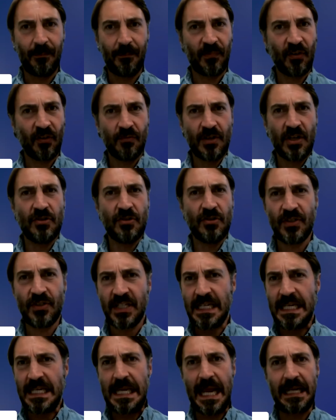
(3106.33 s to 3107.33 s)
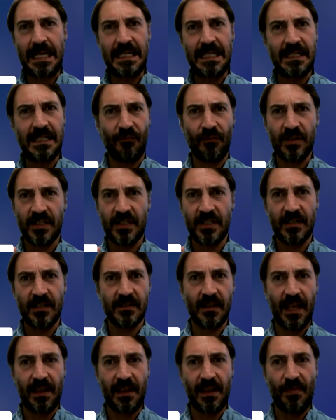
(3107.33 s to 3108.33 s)
So did you see any
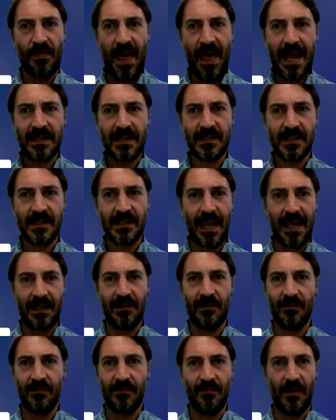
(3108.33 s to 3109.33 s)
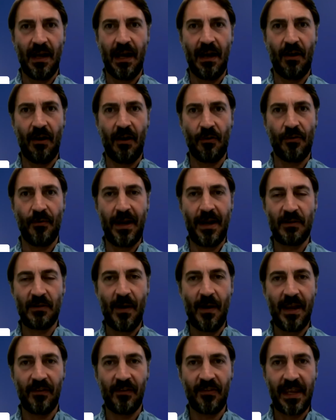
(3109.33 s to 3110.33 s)
differences like that? And are there any
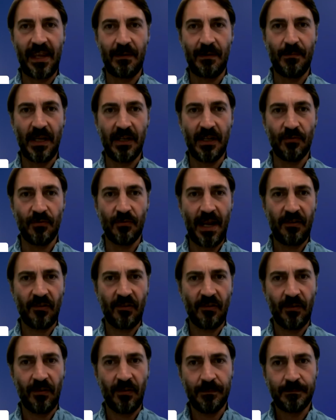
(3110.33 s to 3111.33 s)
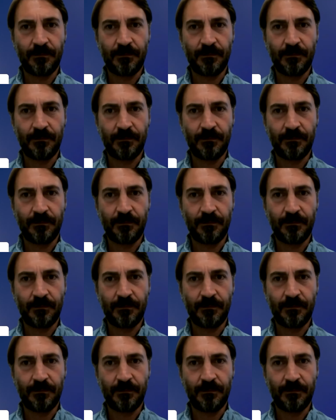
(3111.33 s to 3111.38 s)
ways they can be addressed?